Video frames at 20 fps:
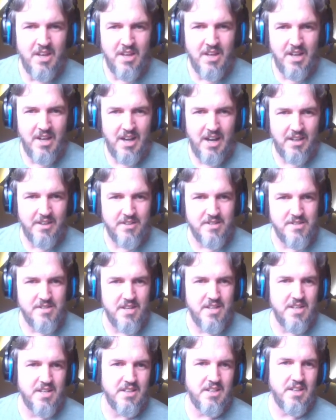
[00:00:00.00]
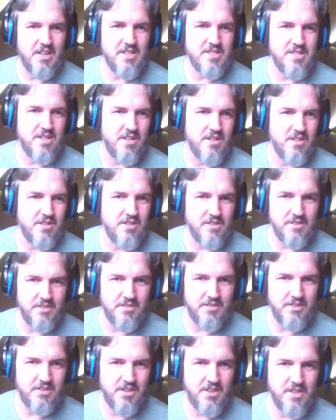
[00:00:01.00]
the healer. So
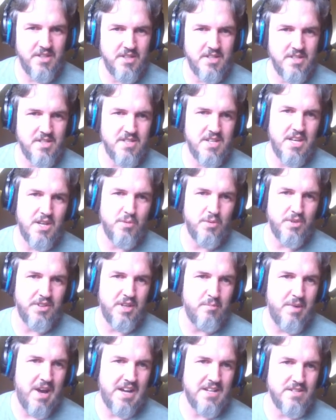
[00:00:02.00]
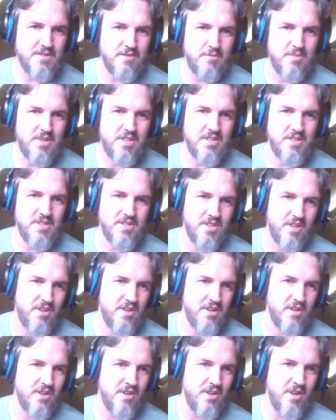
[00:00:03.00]
you can see here what their maximum is.
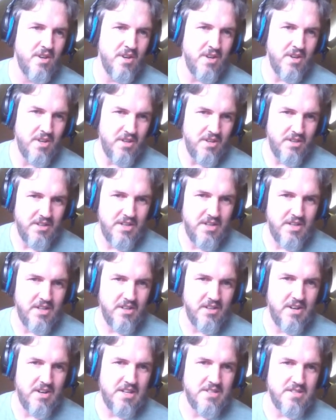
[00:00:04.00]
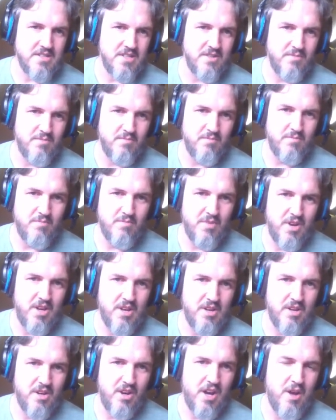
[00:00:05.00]
So the healer has a
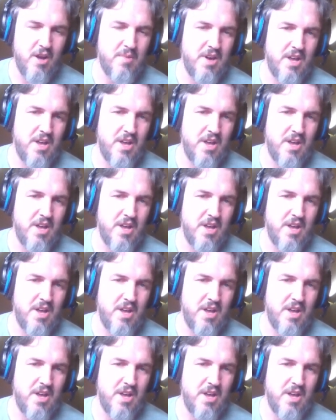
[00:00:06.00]
high amount